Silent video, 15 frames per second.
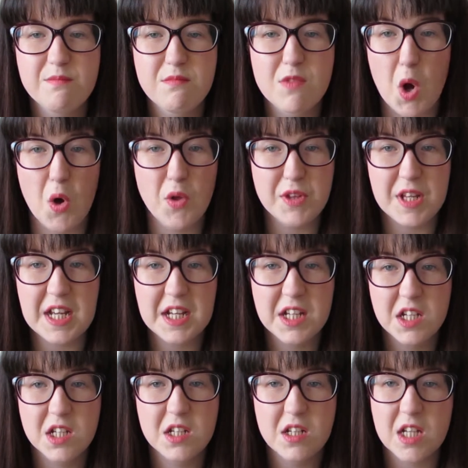
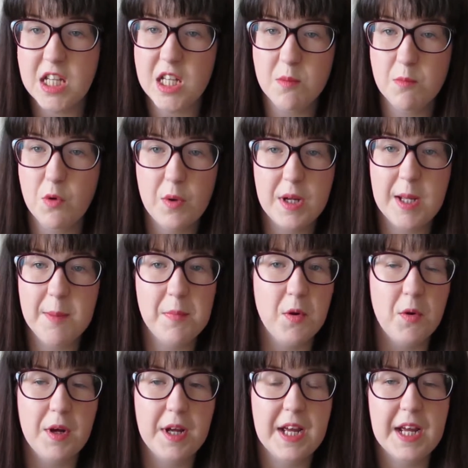gothic, emo-y,
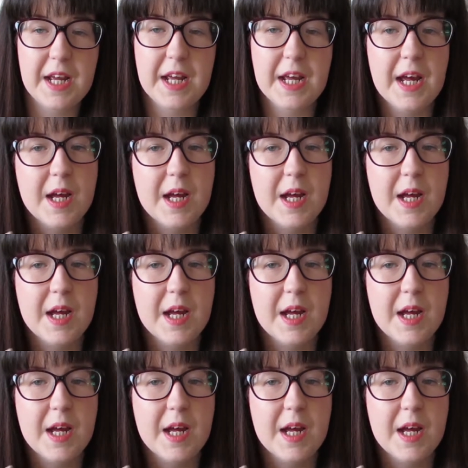punky.